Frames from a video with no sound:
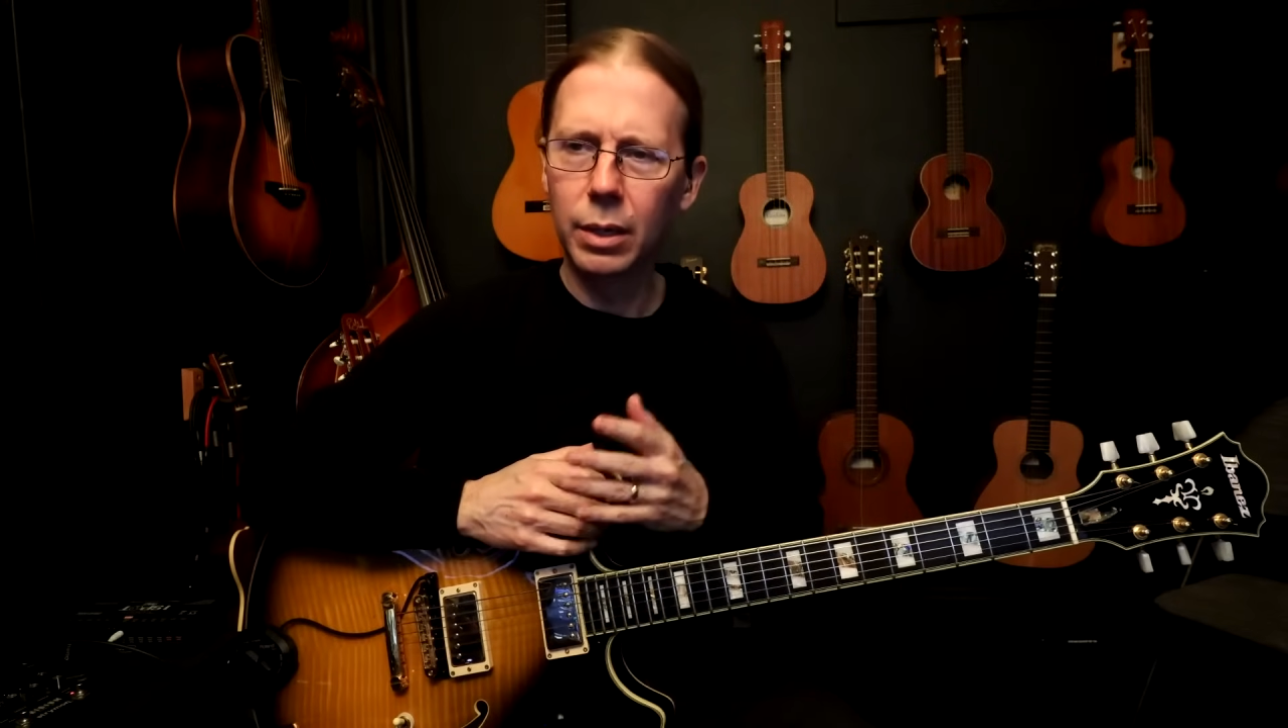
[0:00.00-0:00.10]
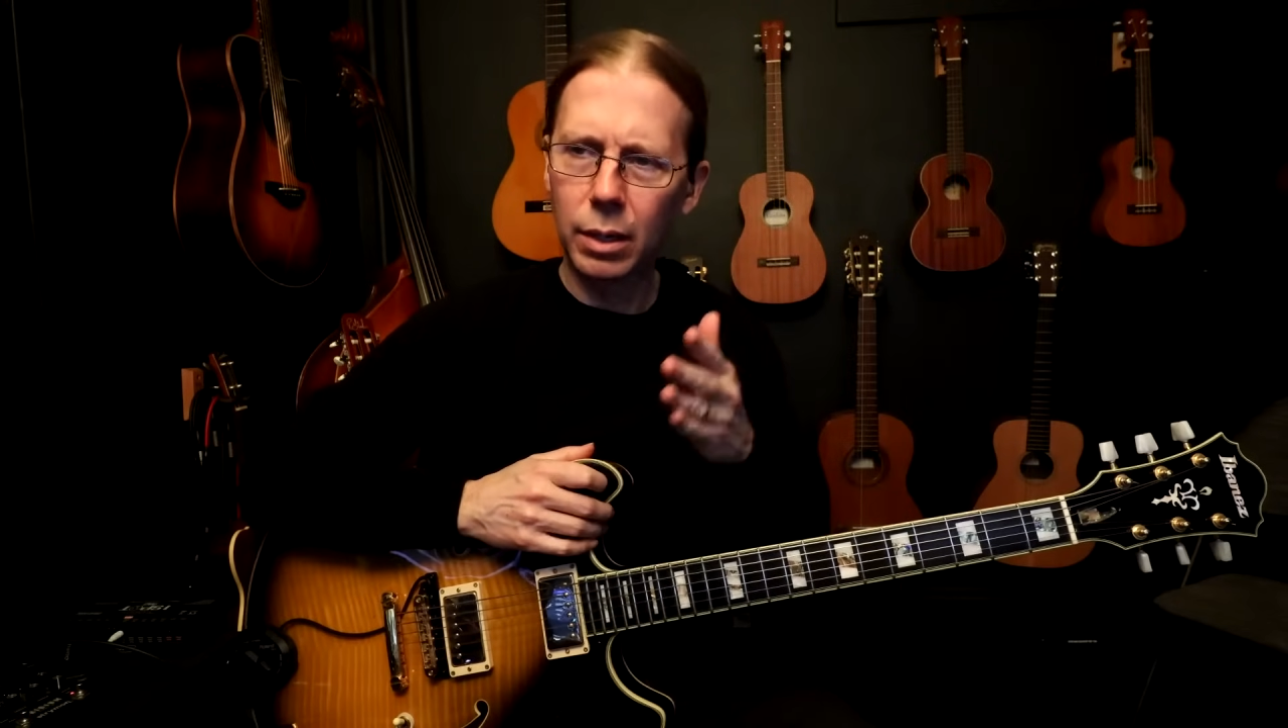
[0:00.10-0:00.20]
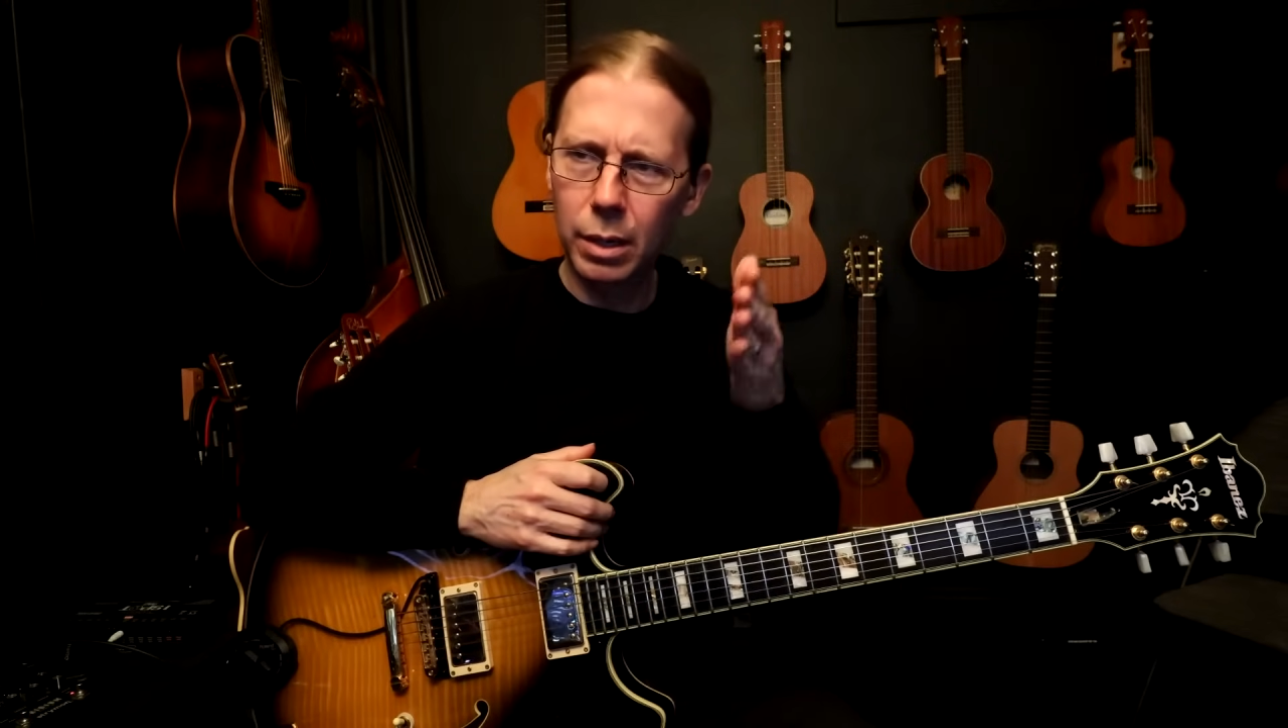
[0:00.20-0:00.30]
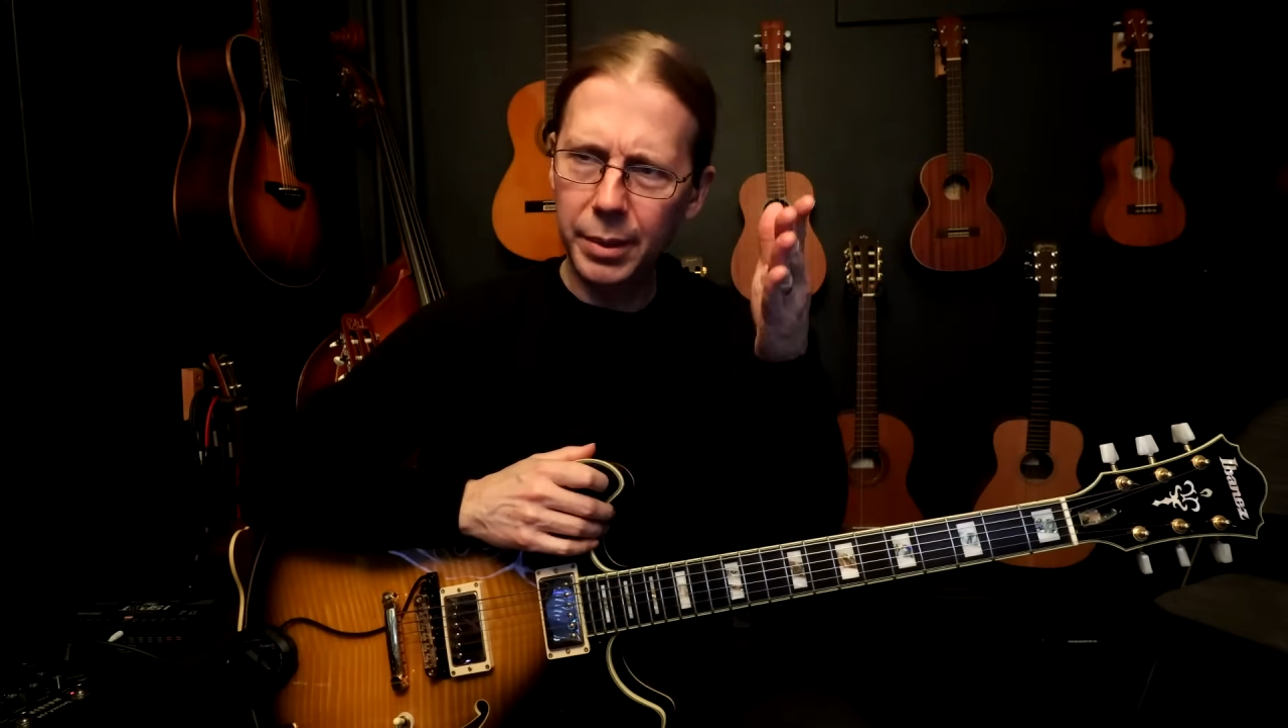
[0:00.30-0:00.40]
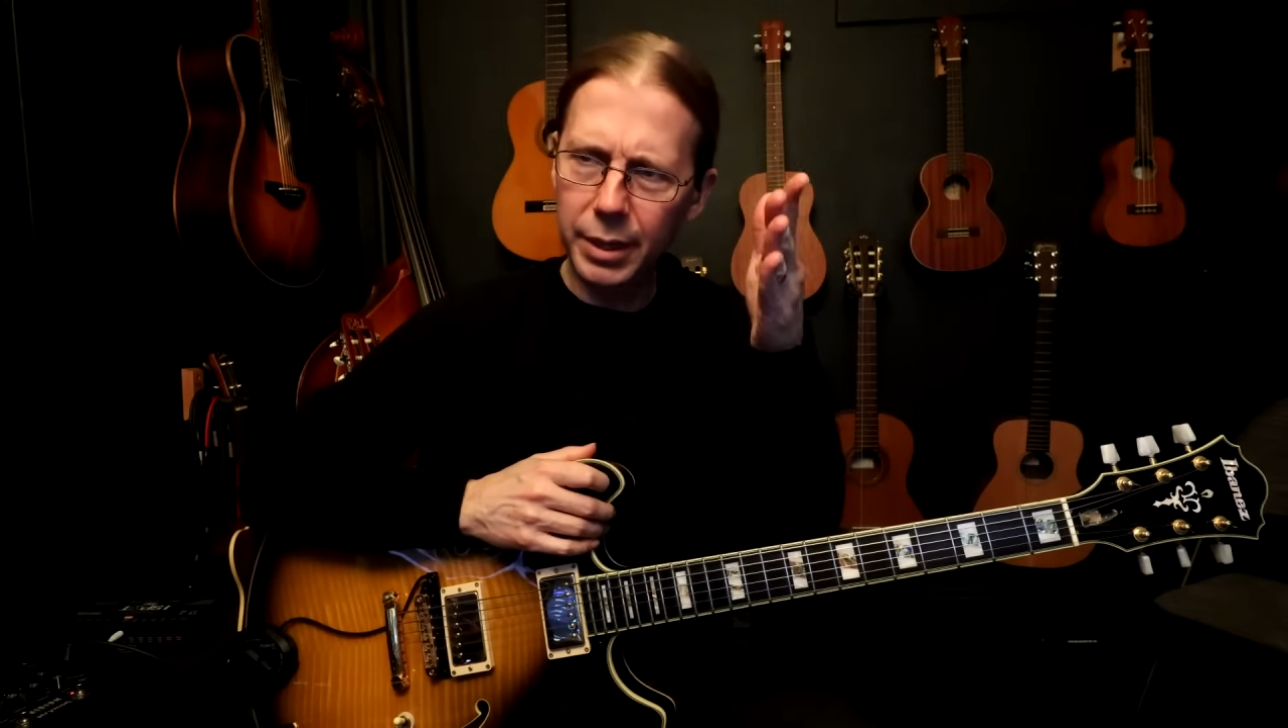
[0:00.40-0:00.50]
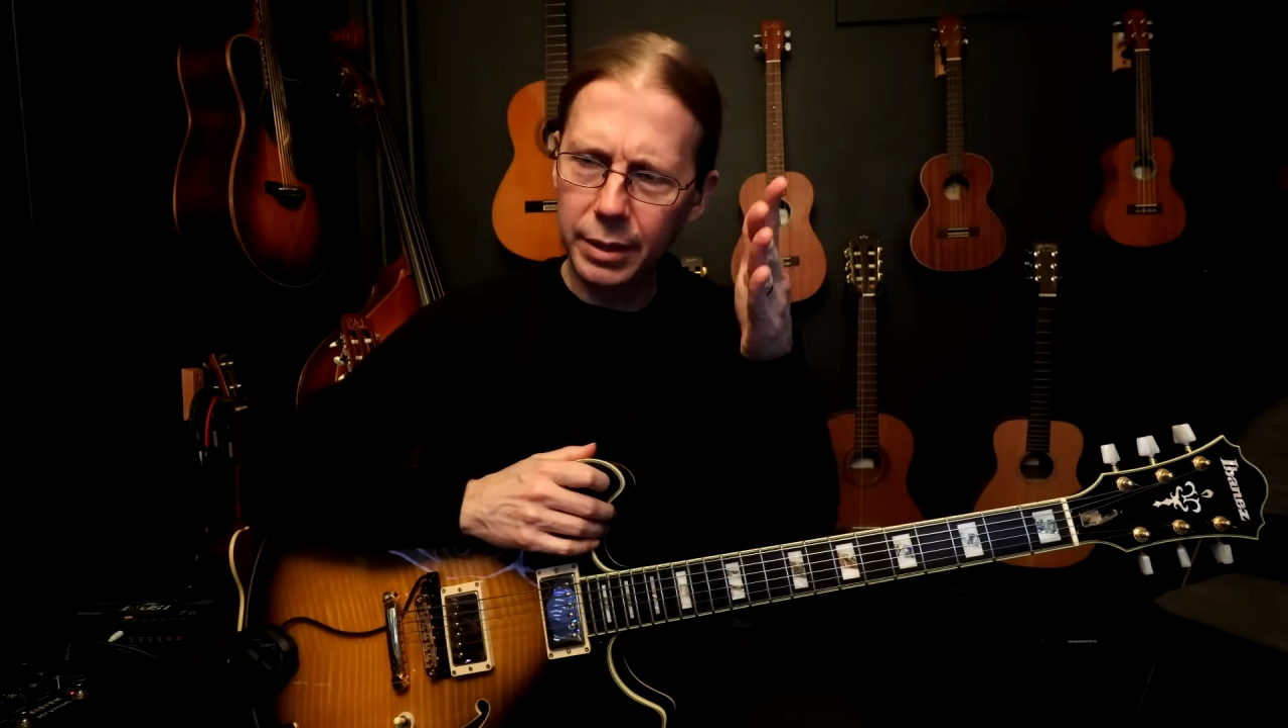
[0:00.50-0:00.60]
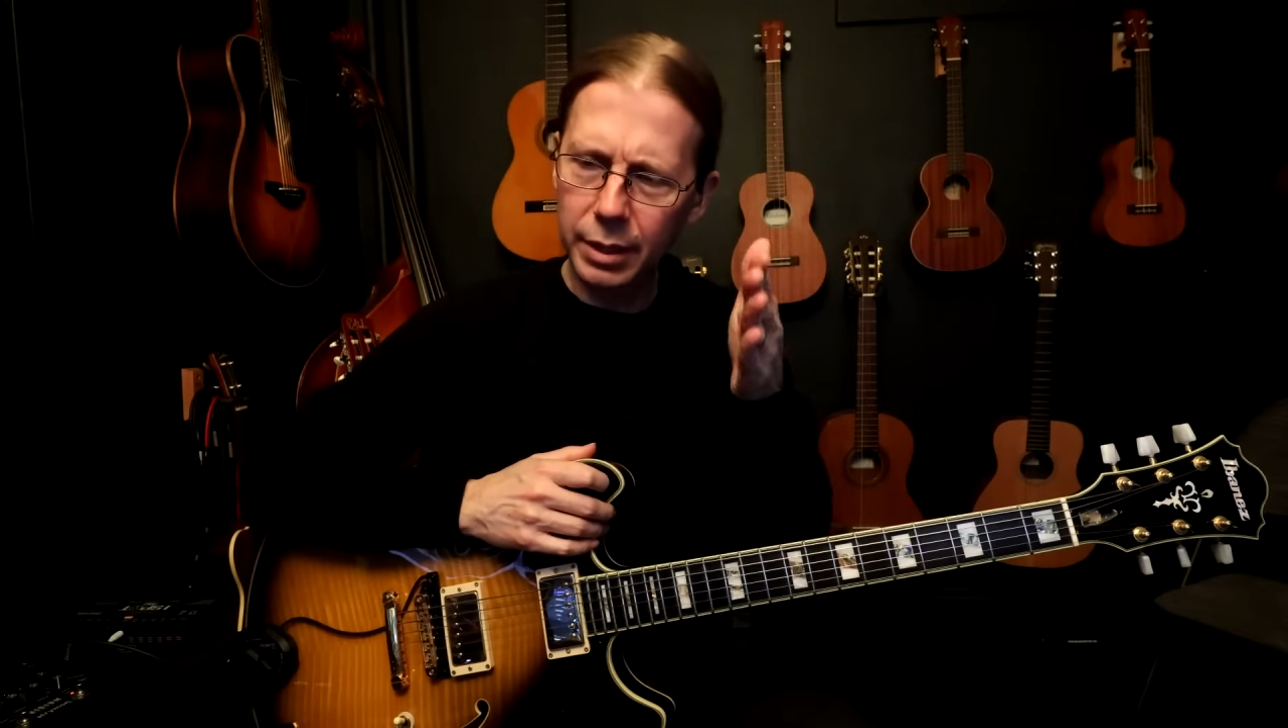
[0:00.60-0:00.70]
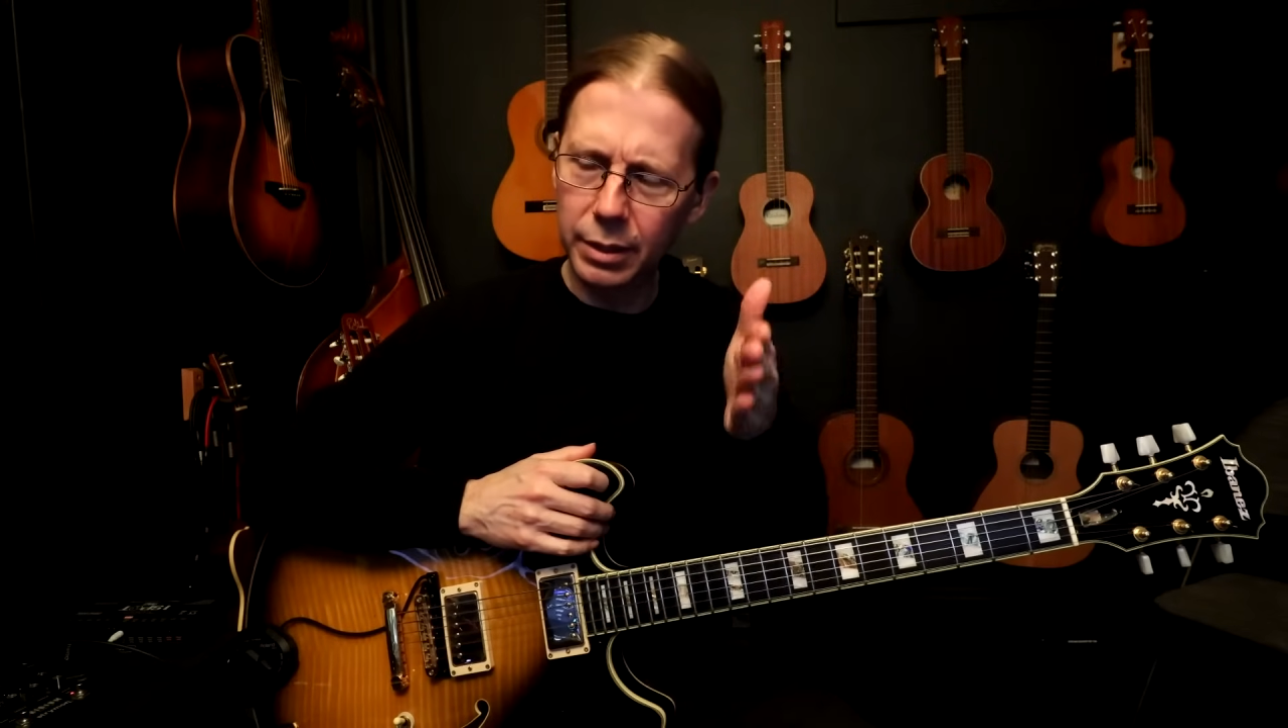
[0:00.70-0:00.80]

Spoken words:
harmony to